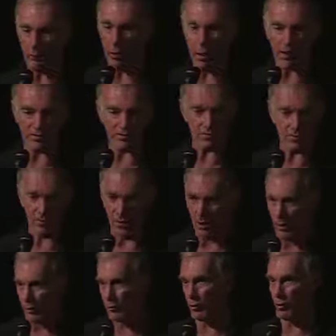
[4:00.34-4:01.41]
have cost
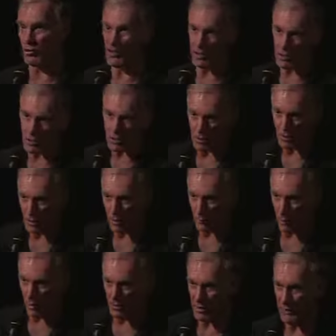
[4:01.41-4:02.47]
30,
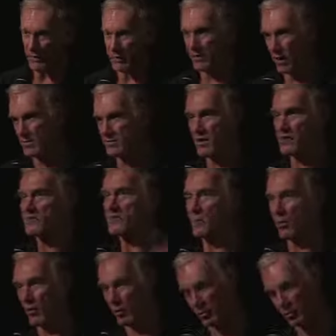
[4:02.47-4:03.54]
but even a
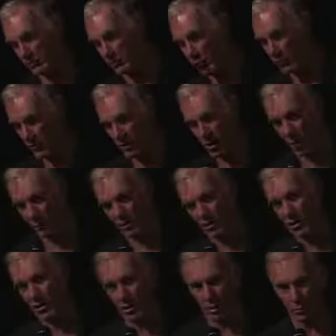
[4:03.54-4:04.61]
sensible movie company
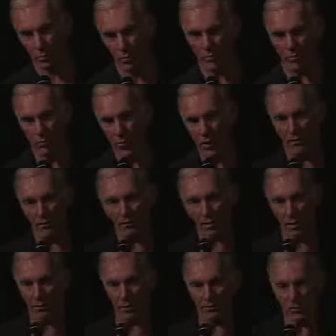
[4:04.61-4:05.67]
here would have spent
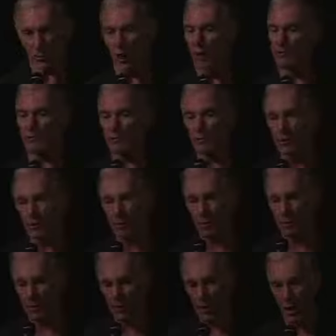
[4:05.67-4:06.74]
10 or 12
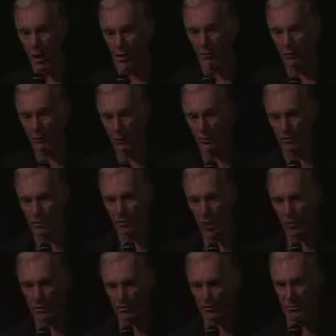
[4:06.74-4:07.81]
$1 million
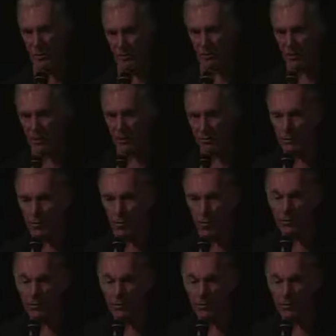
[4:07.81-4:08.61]
making it,